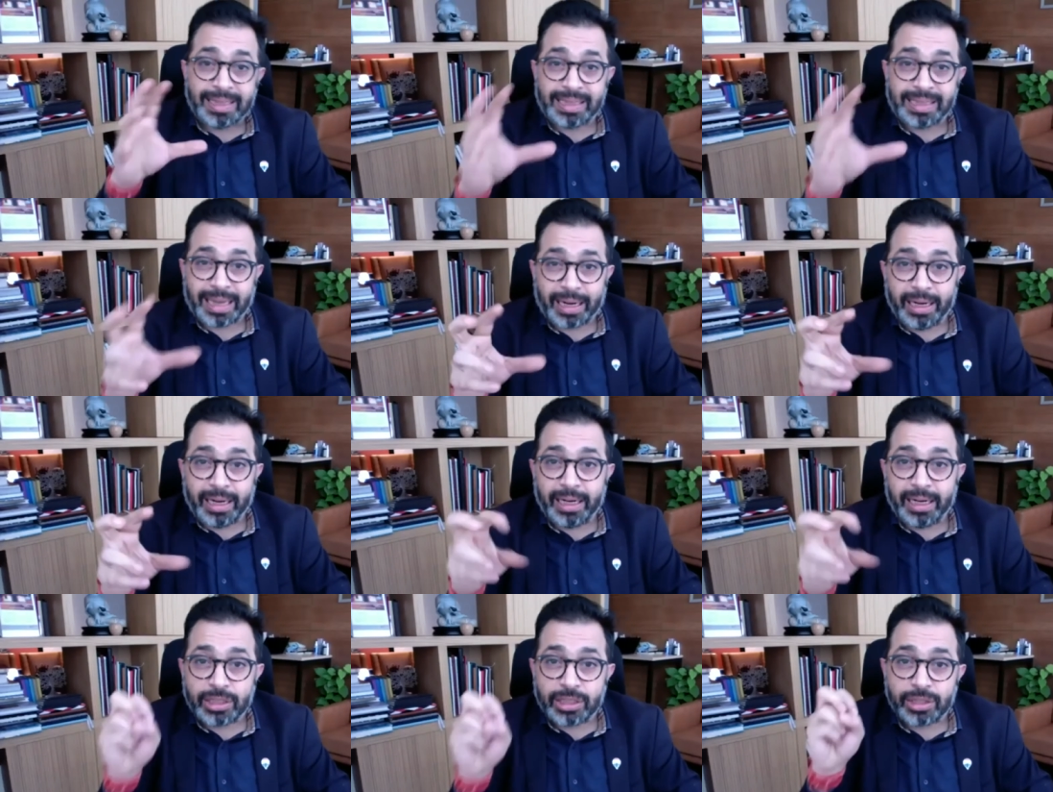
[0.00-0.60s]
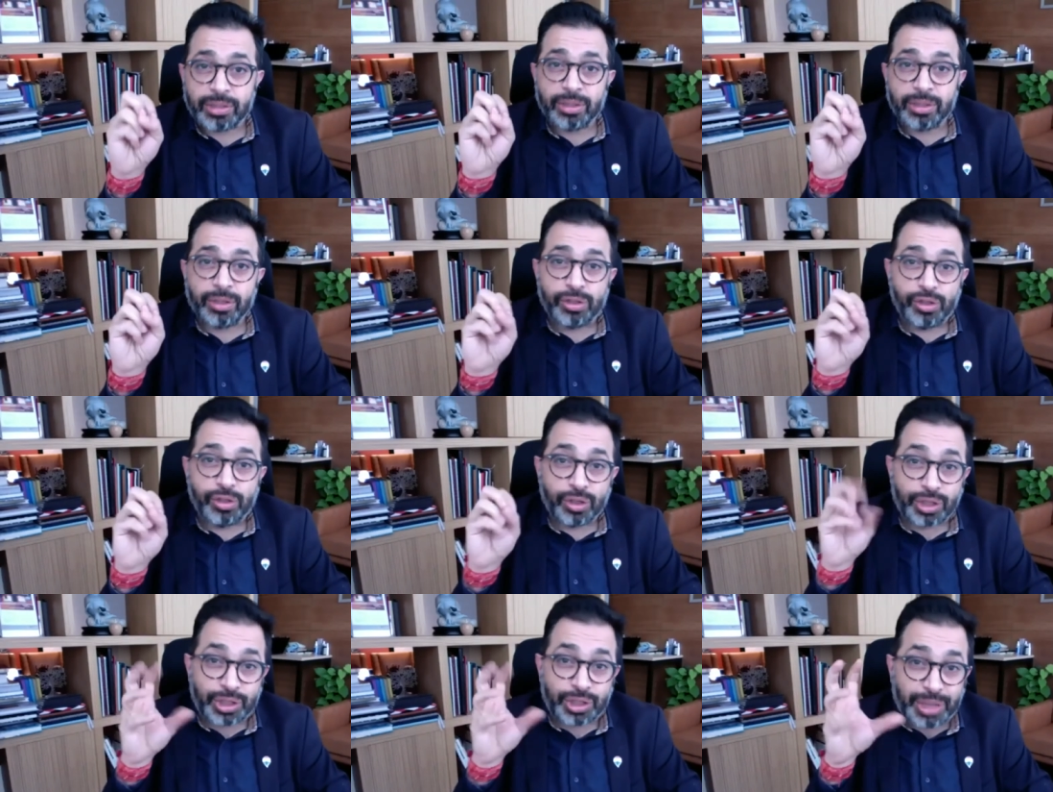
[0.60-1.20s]
Second is
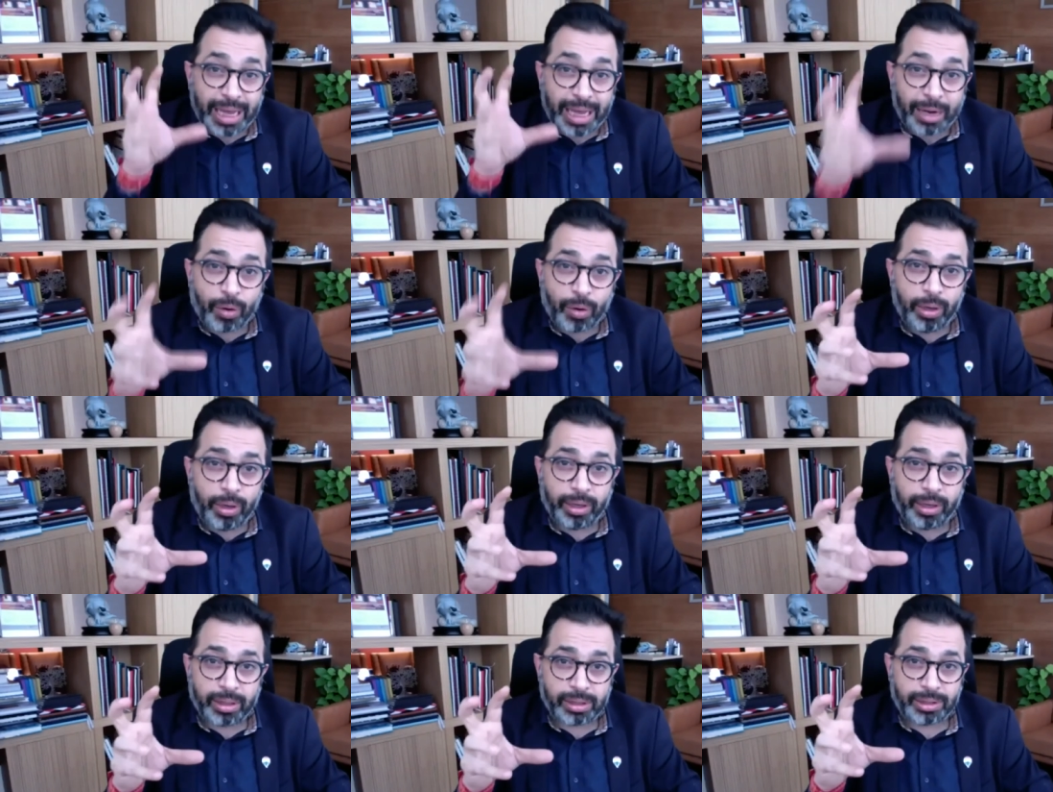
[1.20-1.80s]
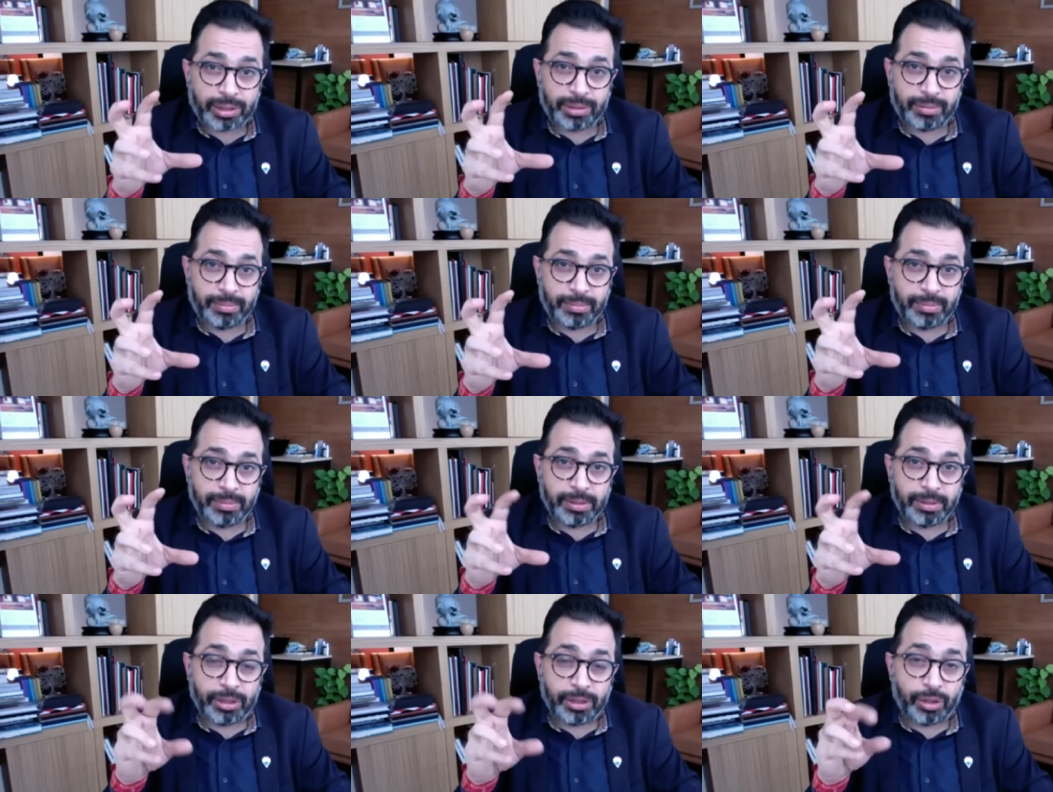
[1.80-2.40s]
your stakeholders
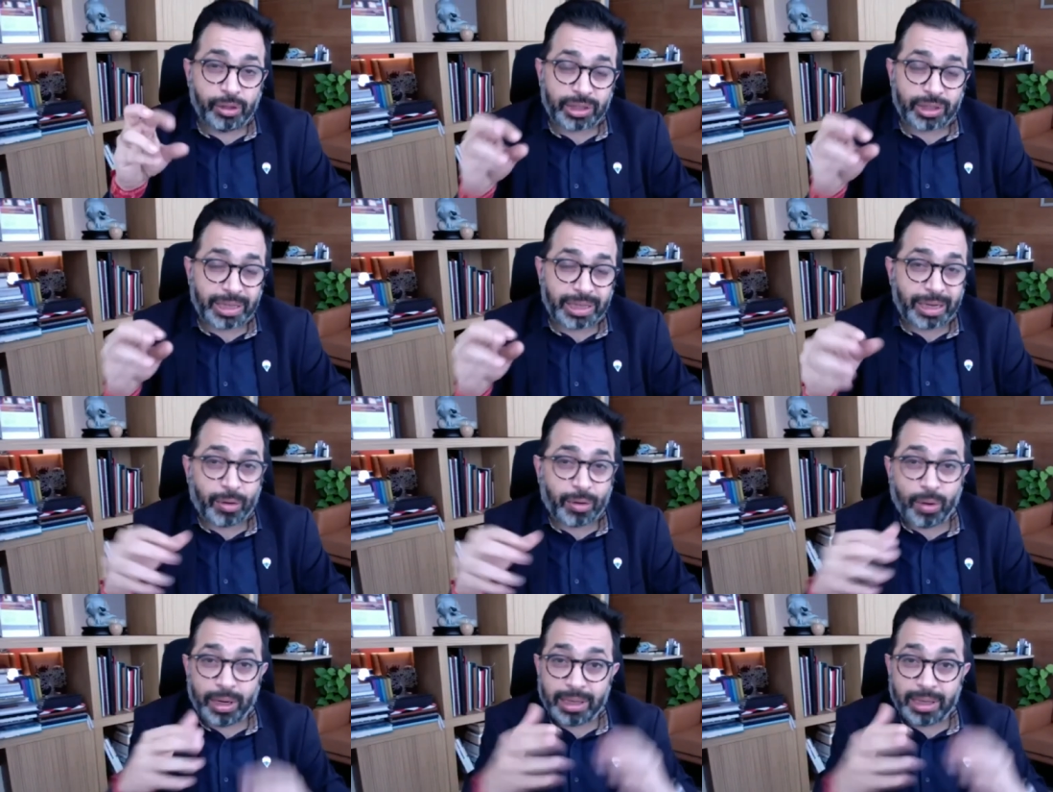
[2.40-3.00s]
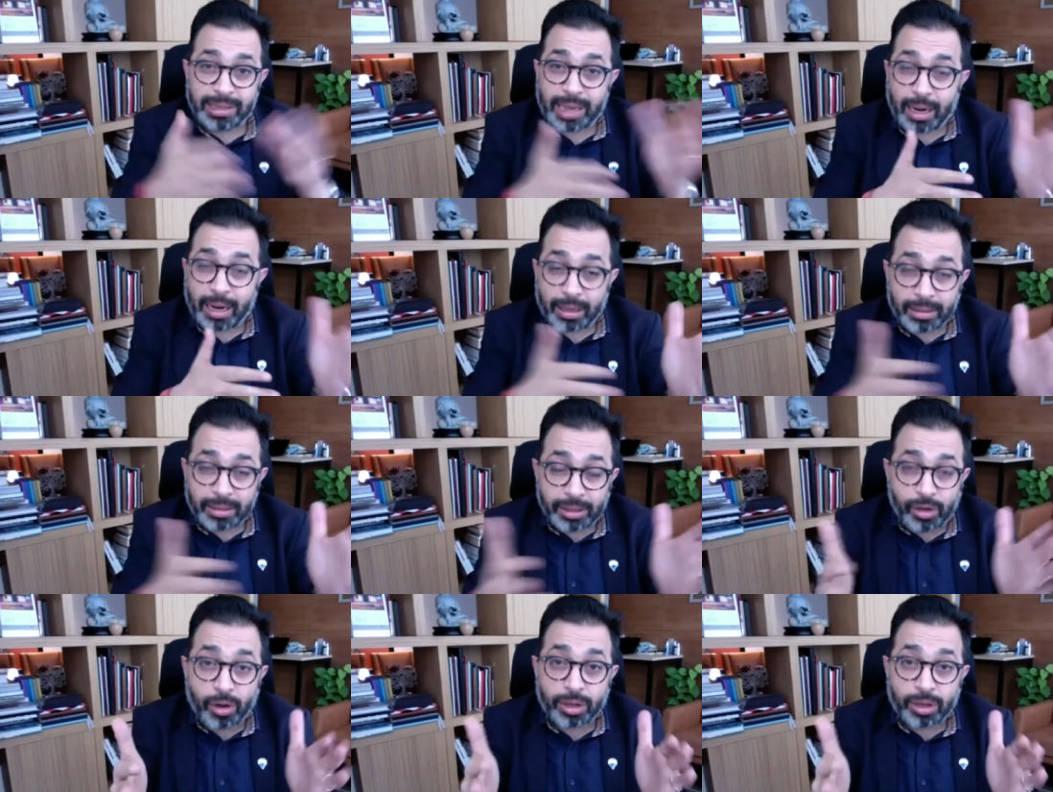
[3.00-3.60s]
your stakeholders are
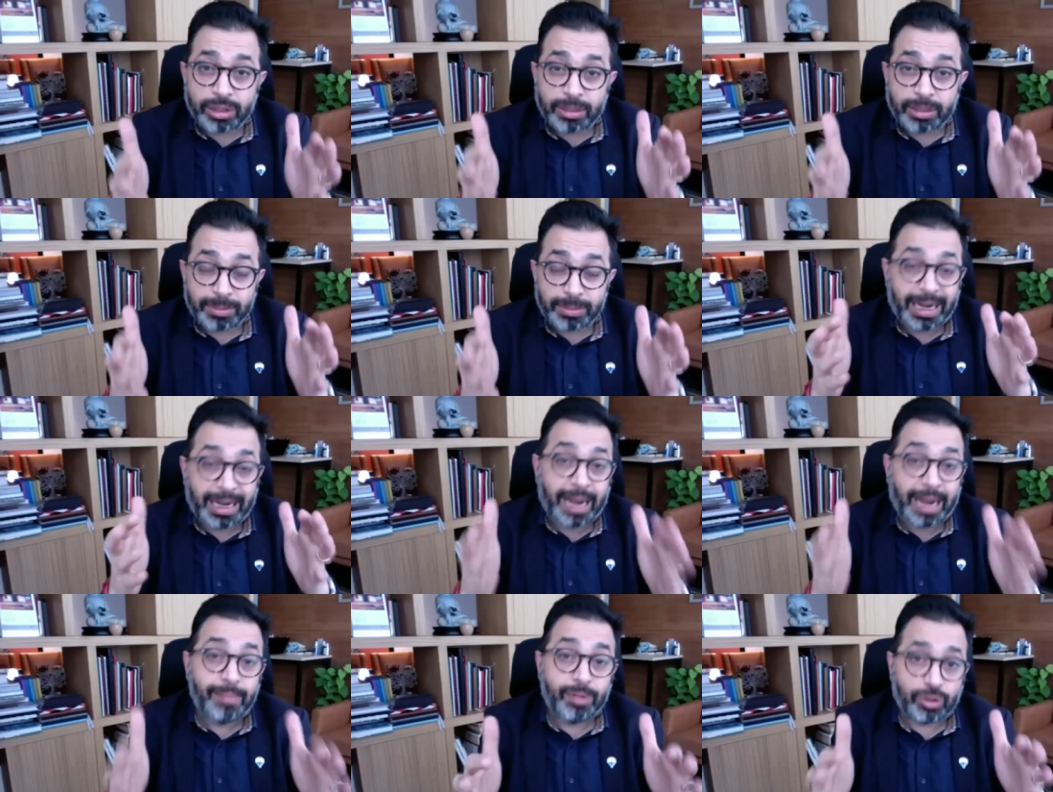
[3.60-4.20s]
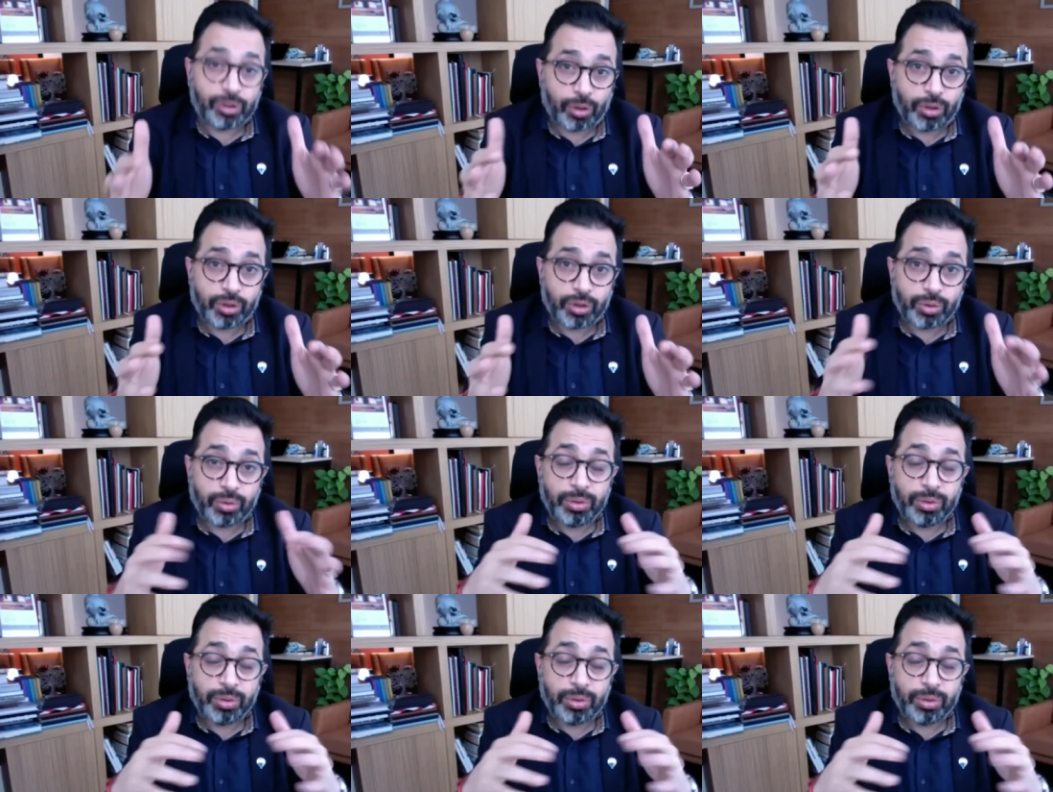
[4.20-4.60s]
your subscribers also